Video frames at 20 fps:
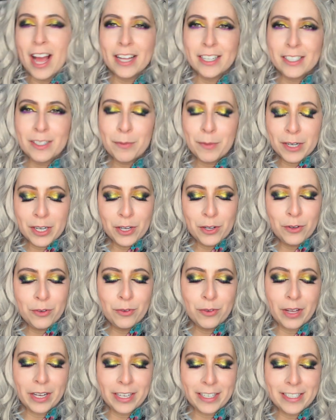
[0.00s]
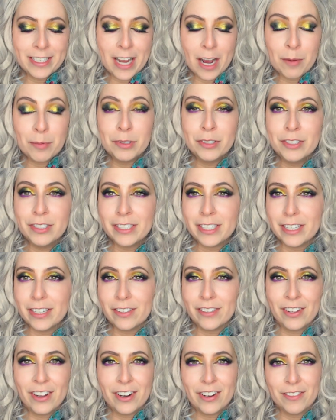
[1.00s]
As someone who like dabbles in
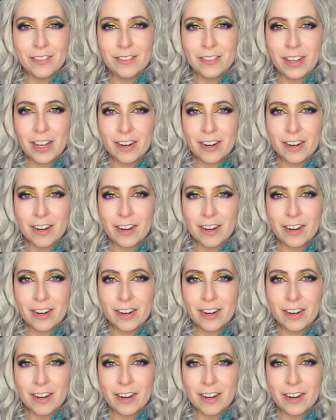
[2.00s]
a lot of